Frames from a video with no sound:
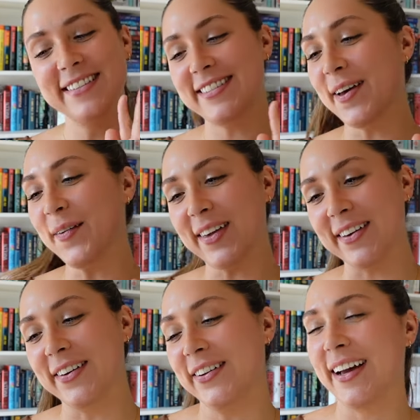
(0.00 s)
So
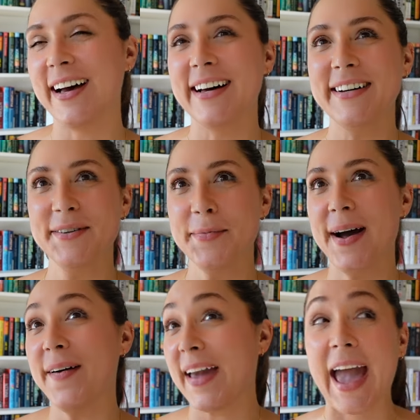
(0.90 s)
cute.
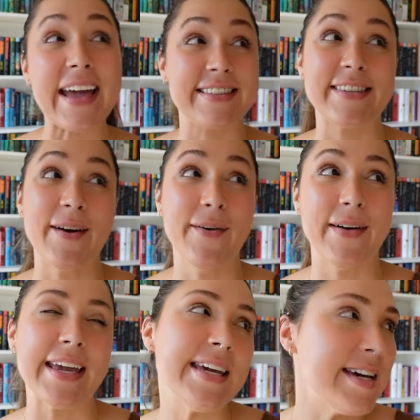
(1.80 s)
Okay, so
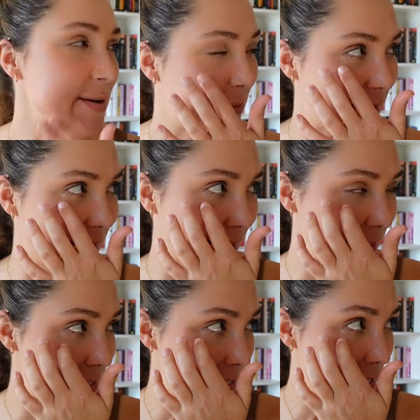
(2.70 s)
he
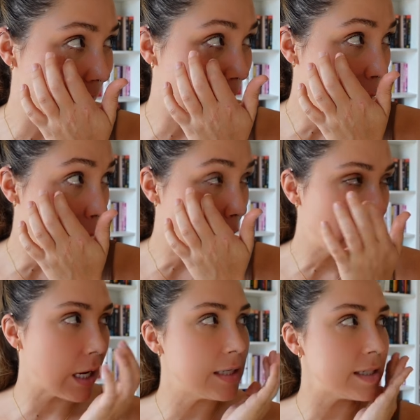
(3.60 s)
went
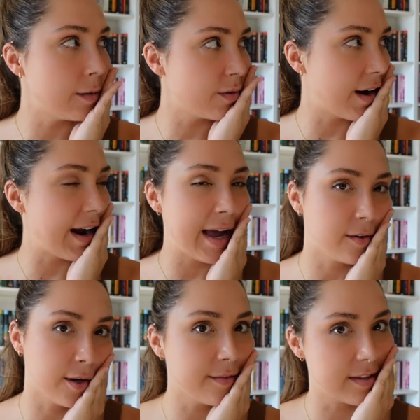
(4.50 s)
contemporary. I
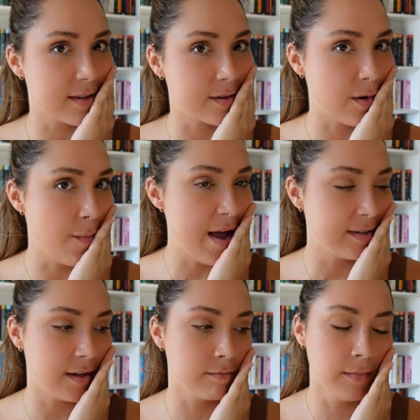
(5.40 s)
don't know if this is a
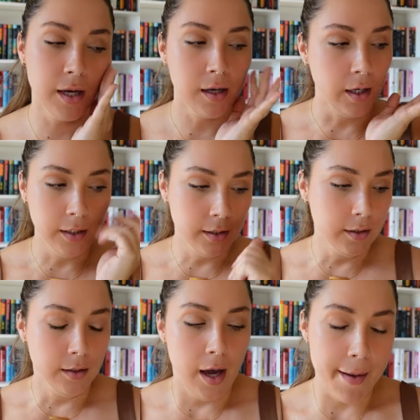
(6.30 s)
romance. I'm
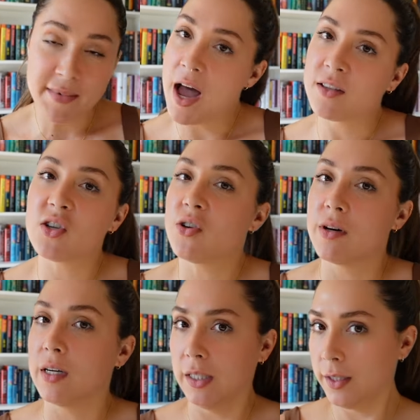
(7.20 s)
not
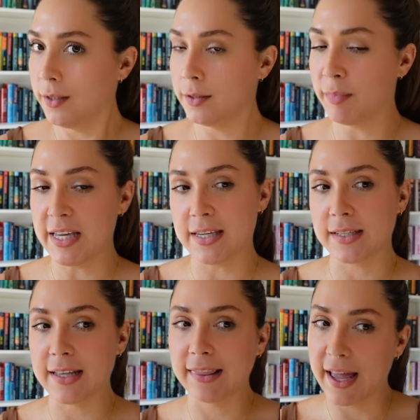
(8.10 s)
sure, but he
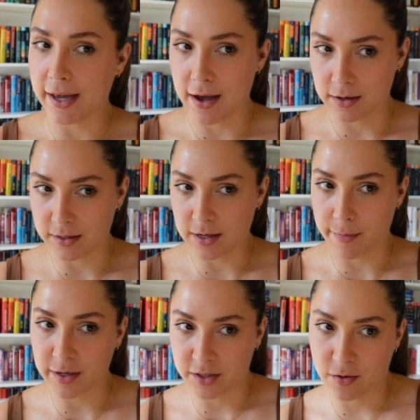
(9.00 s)
said like
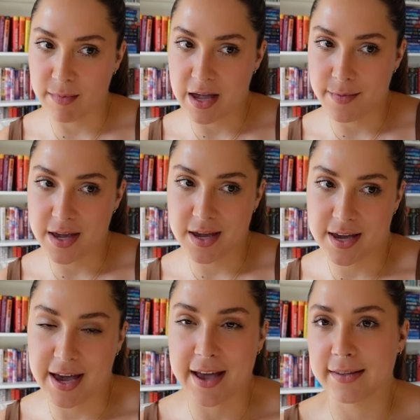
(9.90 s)
Heartstopper, so maybe
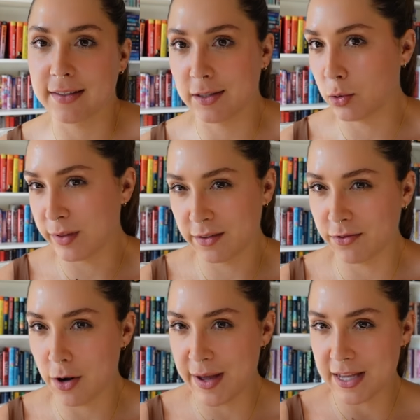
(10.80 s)
it has a little bit of
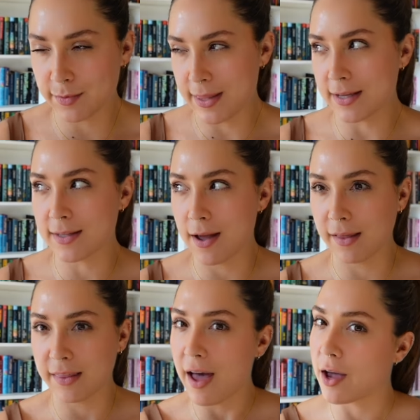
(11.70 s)
romance, but that's not
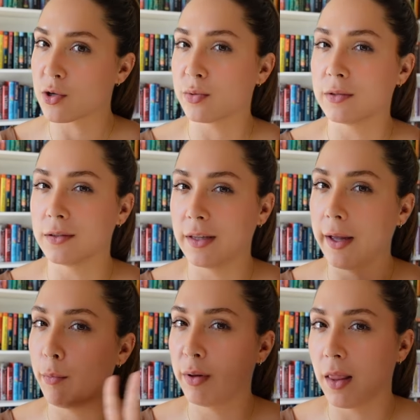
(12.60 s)
like the actual
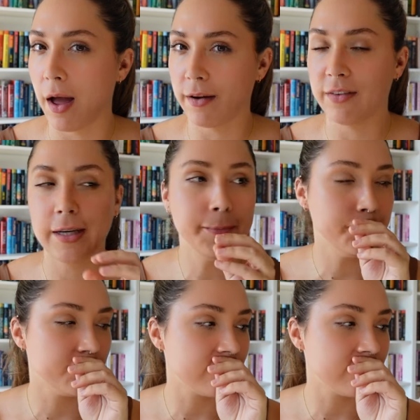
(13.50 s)
like plot of it.